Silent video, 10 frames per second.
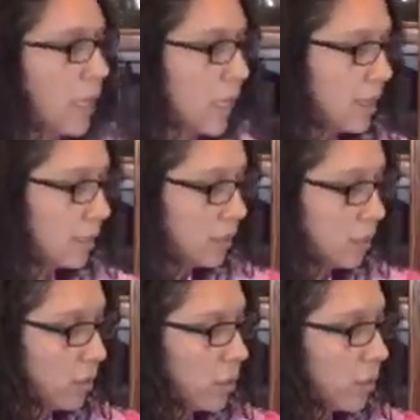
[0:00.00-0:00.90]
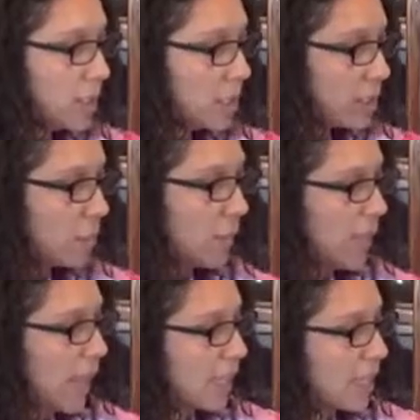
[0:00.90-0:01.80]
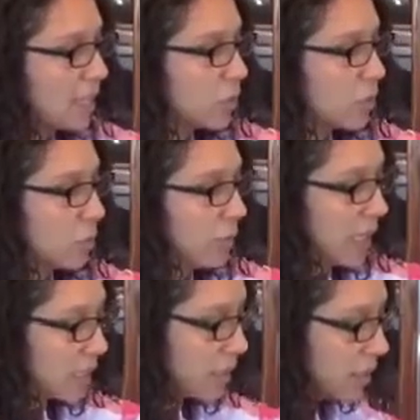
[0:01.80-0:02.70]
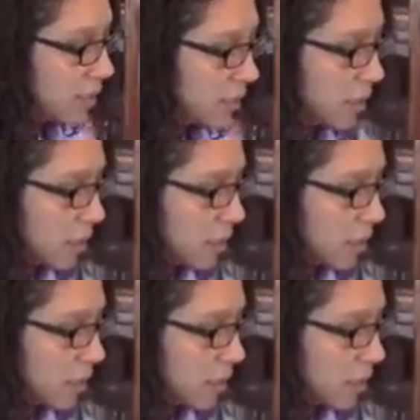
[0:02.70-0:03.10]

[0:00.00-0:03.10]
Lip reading: And you can start by adding it to your blender.